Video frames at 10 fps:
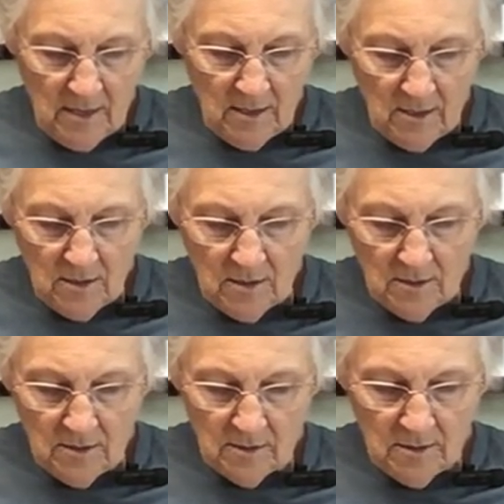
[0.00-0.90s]

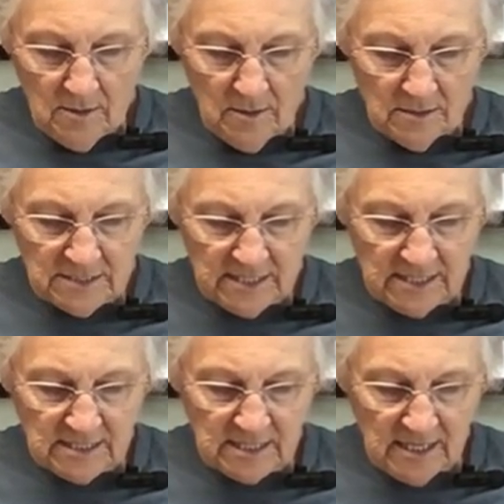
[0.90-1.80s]
uh,
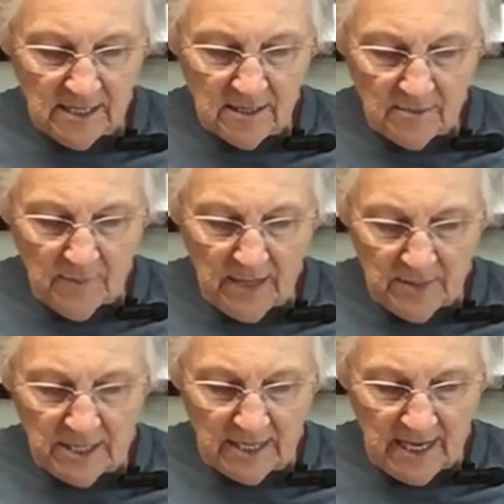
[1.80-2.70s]
16th,
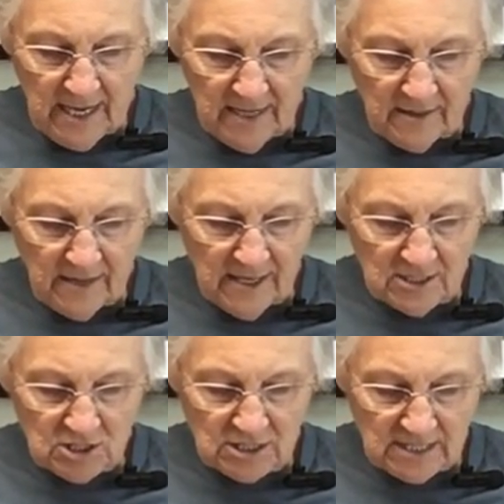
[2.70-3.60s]
maybe an eighth
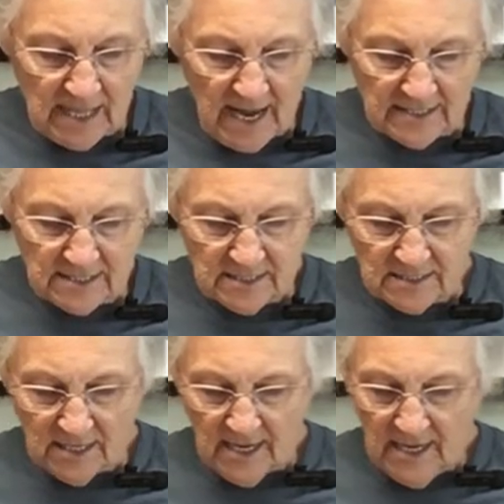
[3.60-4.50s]
inch slices.
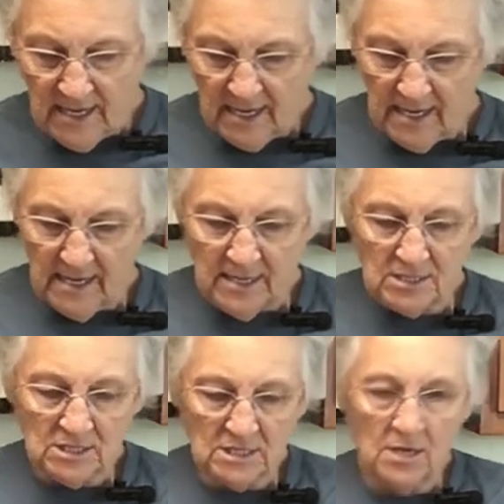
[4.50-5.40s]
And I
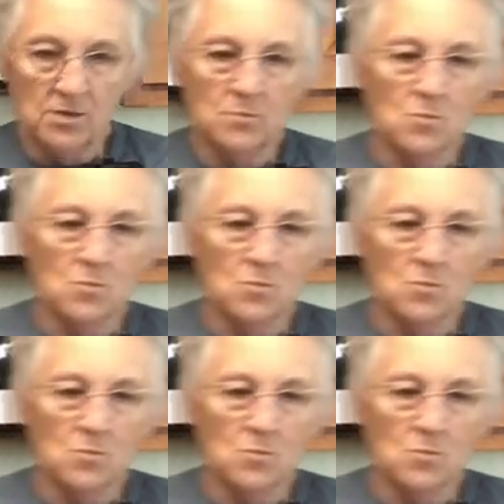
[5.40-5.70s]
just cut